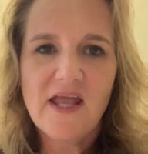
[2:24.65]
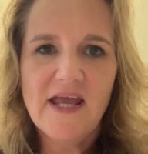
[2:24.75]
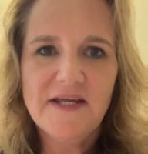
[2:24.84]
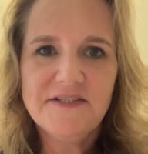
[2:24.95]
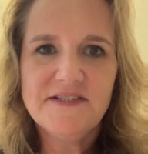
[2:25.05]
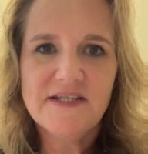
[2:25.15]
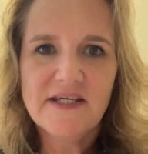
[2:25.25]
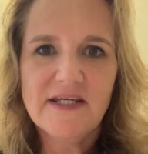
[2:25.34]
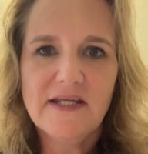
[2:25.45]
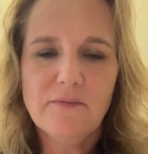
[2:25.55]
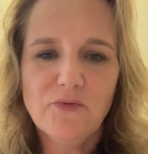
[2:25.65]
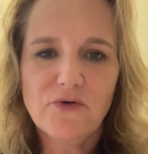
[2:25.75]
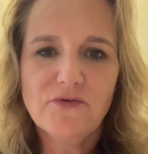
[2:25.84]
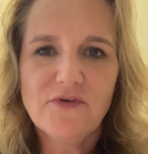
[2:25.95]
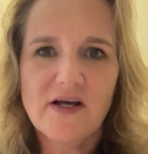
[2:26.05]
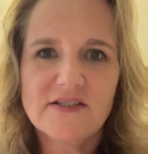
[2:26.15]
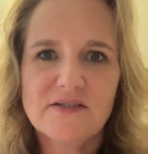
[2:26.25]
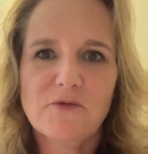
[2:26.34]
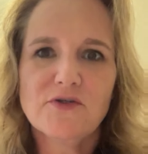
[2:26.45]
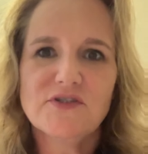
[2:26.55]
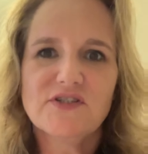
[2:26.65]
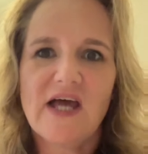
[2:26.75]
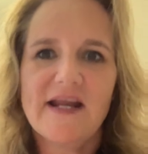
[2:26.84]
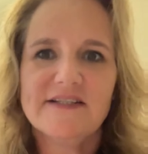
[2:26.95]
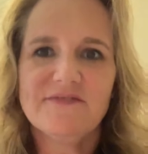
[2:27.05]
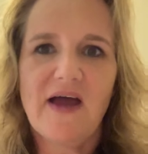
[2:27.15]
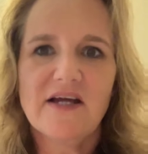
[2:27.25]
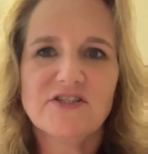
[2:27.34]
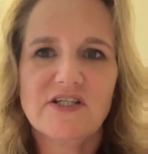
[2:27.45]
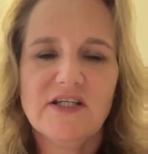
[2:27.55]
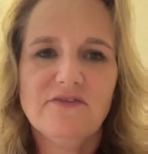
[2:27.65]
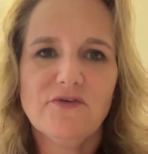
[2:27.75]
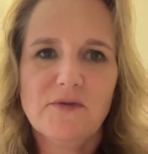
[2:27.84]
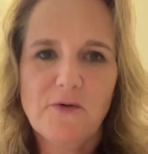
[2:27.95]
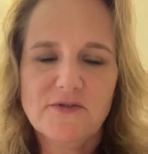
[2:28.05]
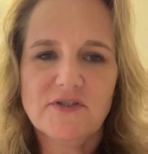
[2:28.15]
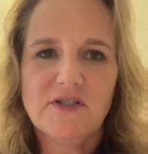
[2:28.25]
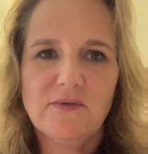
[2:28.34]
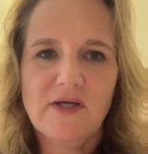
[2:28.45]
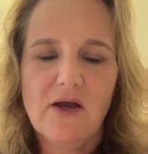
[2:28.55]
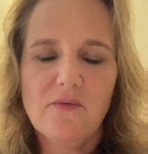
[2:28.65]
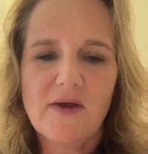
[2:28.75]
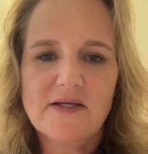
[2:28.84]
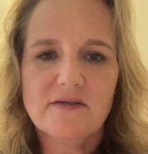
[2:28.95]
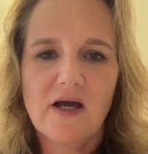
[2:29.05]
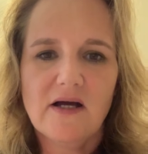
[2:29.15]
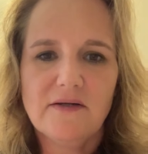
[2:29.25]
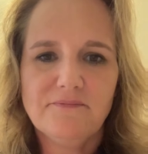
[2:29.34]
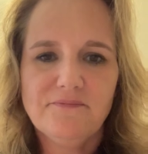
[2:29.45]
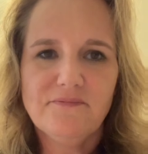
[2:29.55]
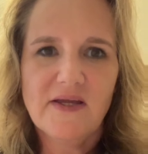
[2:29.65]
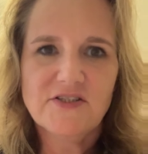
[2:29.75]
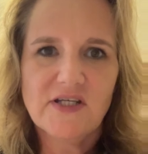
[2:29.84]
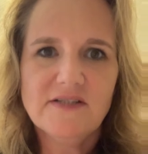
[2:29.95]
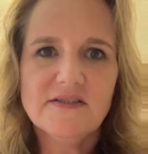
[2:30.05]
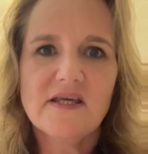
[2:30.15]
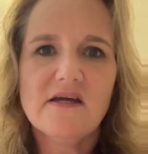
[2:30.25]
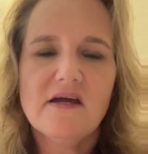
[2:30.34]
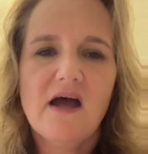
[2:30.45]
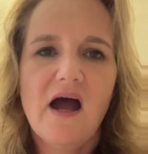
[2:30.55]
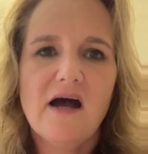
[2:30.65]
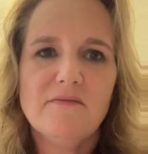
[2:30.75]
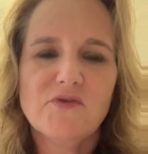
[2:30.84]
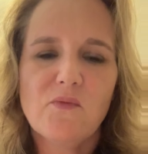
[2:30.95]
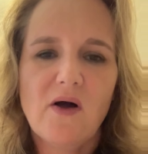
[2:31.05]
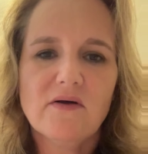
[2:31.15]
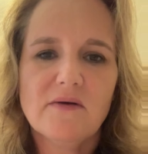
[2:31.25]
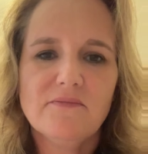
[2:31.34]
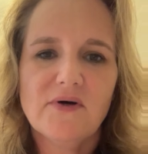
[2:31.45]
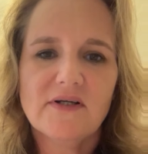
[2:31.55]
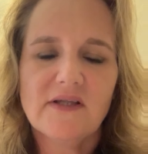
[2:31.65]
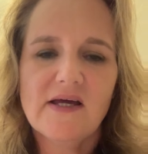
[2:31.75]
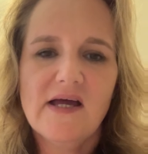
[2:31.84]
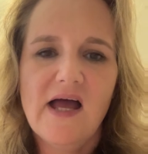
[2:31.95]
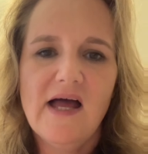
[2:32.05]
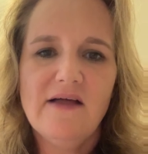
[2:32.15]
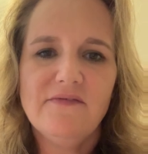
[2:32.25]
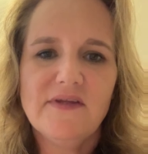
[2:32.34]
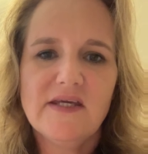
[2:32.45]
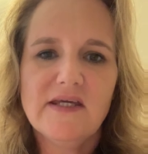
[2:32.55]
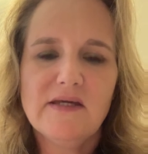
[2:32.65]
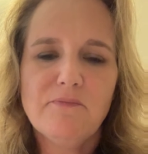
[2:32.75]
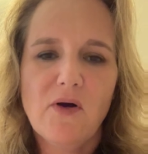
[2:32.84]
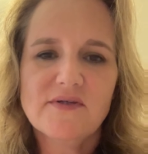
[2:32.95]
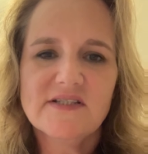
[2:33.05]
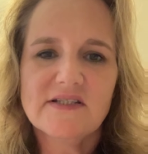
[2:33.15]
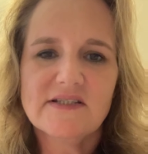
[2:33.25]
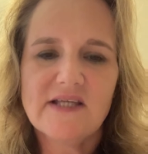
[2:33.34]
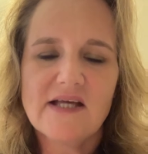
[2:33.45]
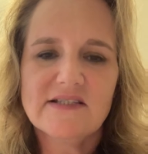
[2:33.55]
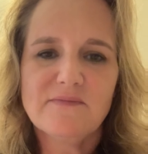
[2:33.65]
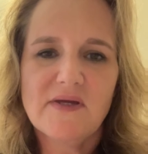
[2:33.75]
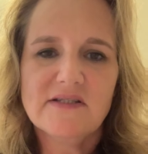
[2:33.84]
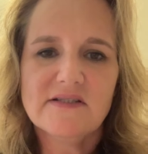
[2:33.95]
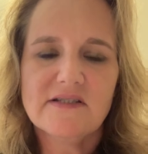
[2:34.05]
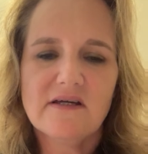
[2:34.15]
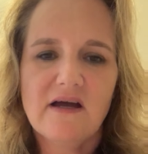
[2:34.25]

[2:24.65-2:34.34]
It did improve customer satisfaction for the post-acute care patients. The welcome booklet and the post-assessment